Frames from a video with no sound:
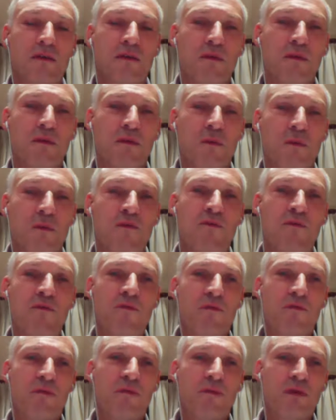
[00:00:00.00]
we've
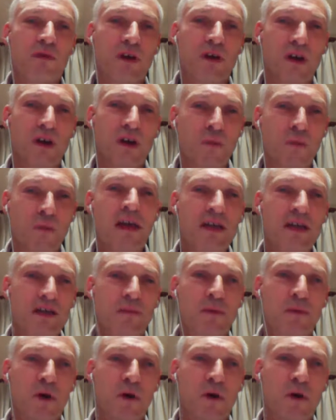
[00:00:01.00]
gone past the
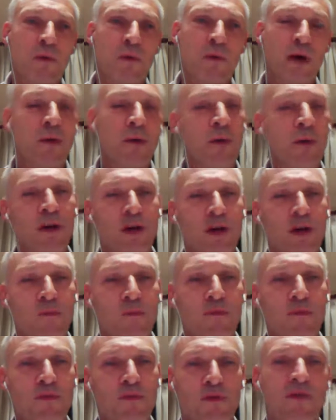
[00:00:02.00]
point where we can
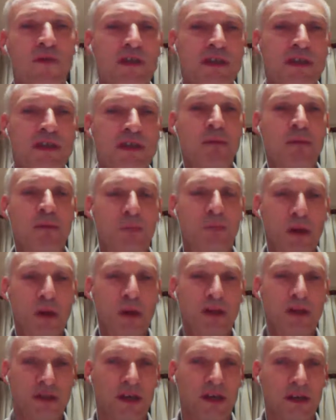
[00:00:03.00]
improve its
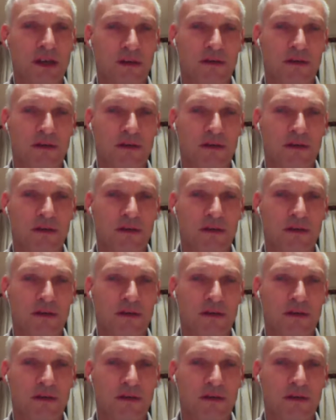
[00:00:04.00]
capability,